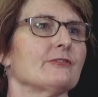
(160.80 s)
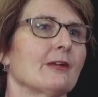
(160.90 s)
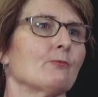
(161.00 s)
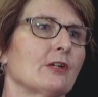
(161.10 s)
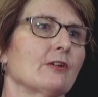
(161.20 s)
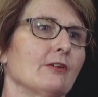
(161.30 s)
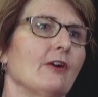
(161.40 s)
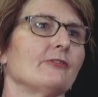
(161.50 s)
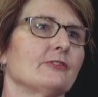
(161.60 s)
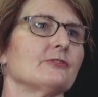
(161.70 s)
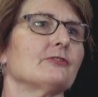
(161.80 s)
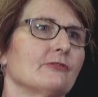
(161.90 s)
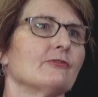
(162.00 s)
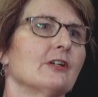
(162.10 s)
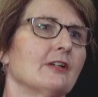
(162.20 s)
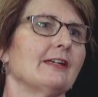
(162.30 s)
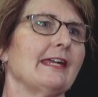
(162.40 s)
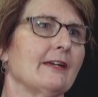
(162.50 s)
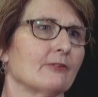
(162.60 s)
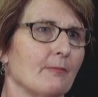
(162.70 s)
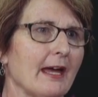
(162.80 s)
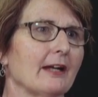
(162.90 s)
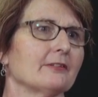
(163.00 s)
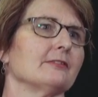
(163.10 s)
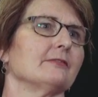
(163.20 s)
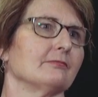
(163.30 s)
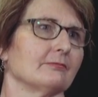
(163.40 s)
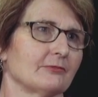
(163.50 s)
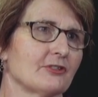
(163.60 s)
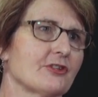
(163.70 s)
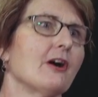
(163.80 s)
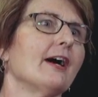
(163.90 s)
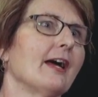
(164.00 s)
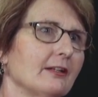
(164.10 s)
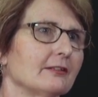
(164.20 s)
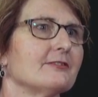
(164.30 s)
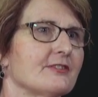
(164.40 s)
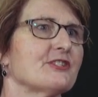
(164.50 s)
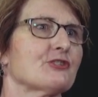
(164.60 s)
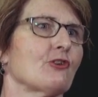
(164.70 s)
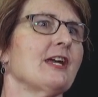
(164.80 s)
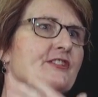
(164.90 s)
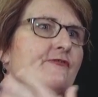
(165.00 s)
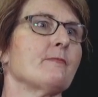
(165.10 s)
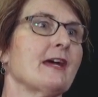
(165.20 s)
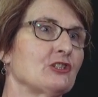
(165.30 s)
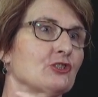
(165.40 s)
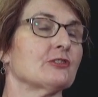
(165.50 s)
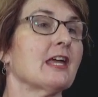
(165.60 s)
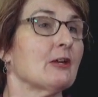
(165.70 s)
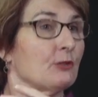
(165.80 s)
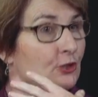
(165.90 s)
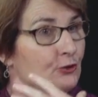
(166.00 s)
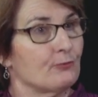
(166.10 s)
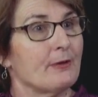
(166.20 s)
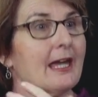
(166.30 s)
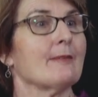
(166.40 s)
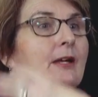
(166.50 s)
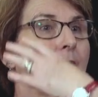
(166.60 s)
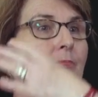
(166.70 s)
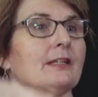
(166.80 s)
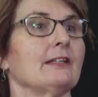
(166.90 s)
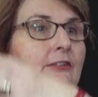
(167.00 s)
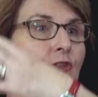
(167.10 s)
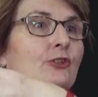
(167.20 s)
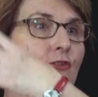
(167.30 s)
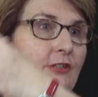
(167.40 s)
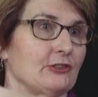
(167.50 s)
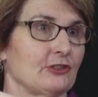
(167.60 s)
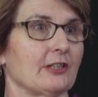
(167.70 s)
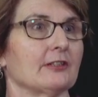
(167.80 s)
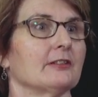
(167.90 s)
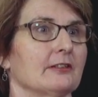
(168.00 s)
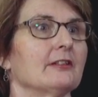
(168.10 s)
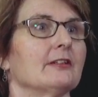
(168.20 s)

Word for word: that we often sort of hear about and That's desire. Right. Is this transformation? You do become a completely new creature. You do